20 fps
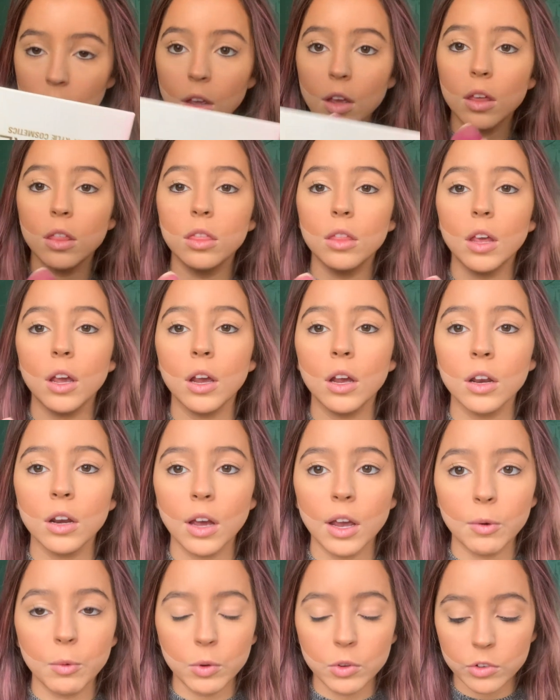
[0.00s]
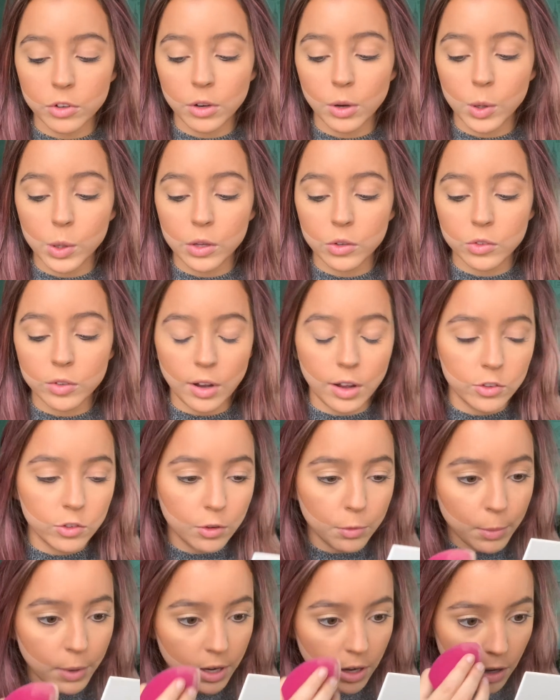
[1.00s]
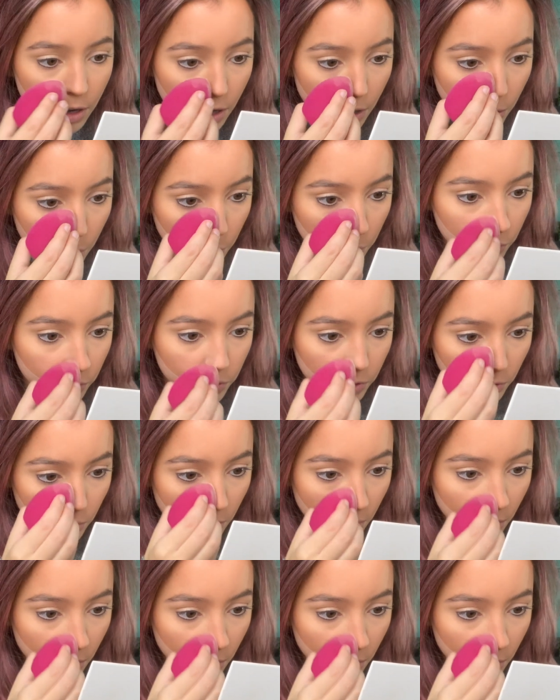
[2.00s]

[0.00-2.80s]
And then I will do the sides of my nose.